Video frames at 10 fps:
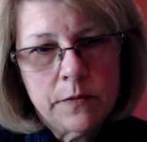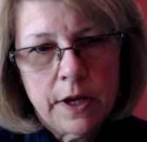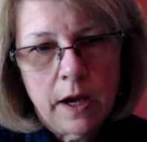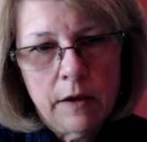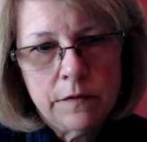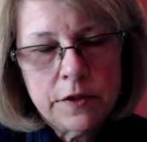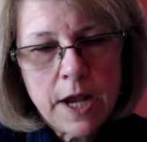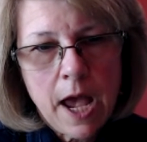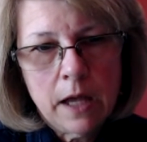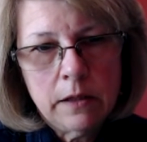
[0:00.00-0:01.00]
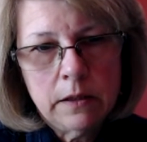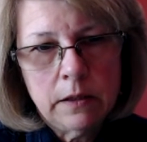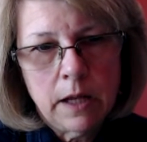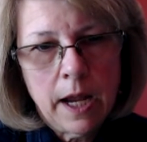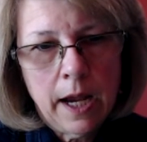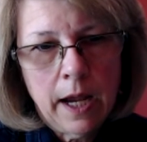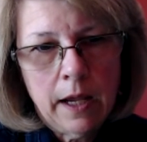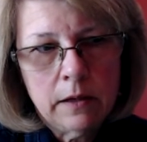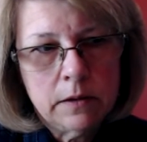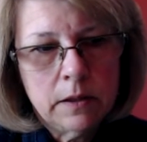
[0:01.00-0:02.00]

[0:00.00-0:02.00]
I've sat and had